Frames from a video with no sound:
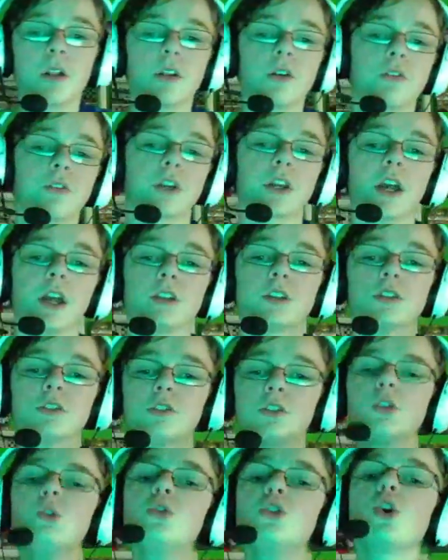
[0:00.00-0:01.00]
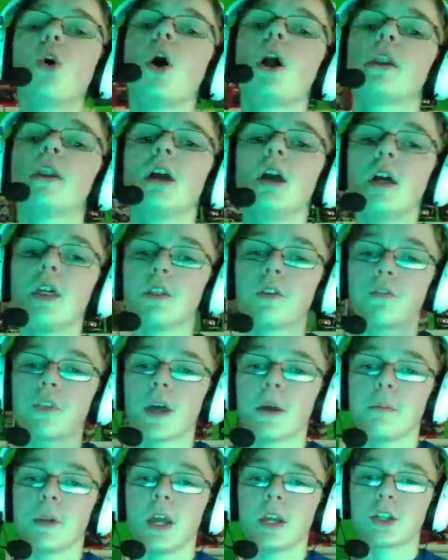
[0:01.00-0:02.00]
notifications to join the
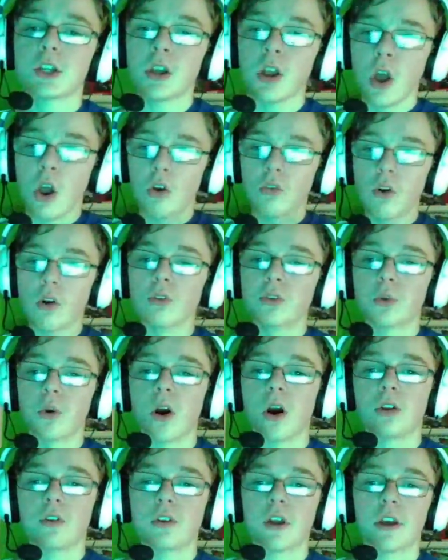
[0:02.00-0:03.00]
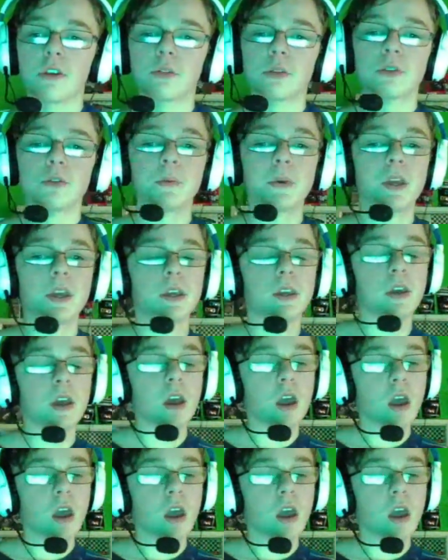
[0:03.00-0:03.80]
Flame Nation. Road to 100 as we speak.